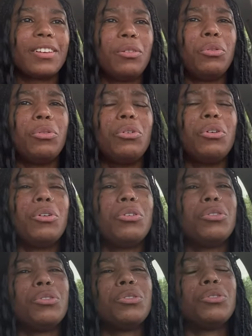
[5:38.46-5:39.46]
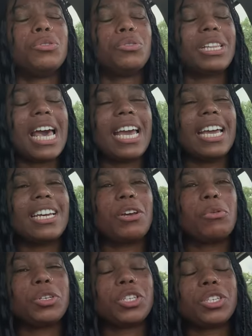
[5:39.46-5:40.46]
Ooh, that
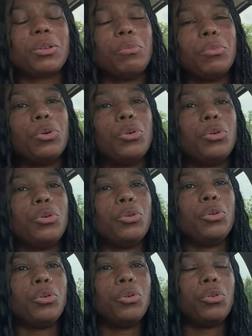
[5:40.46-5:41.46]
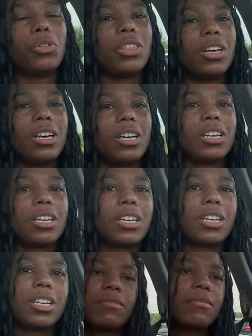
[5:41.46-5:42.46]
ending was smooth. Ooh.
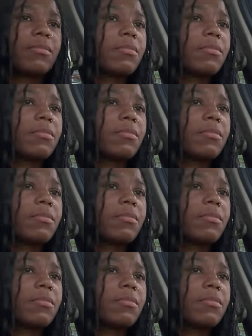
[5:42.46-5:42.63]
Ooh. Ooh.